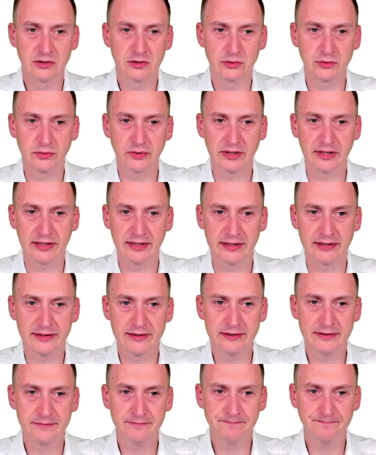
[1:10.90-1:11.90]

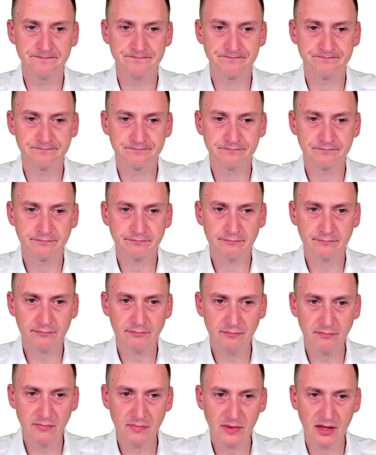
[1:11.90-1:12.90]
Okay,
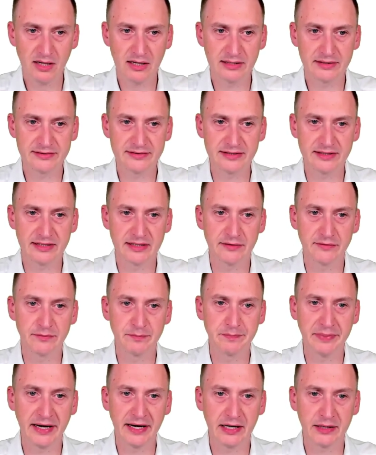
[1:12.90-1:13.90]
let's see here.
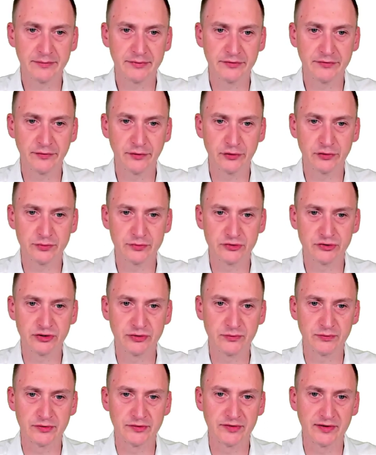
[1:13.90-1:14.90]
Backup of the virtual
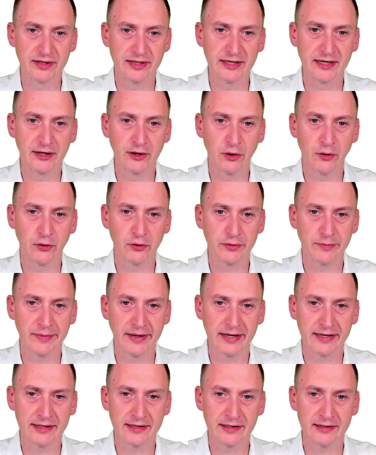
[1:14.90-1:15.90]
machine was deleted
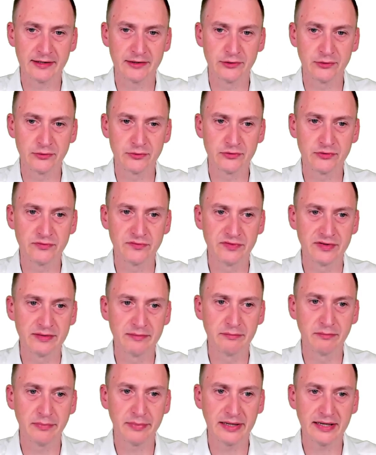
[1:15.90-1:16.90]
automatically due to
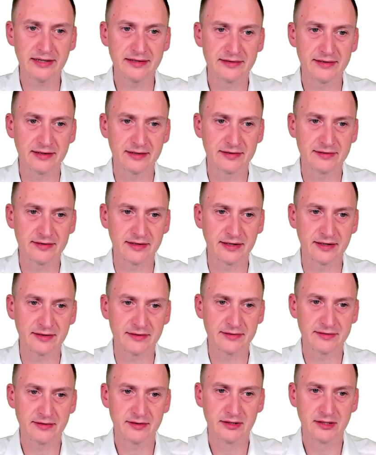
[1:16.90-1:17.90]
VM maintenance
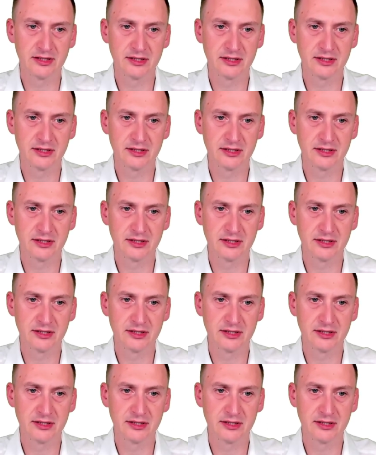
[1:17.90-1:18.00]
settings.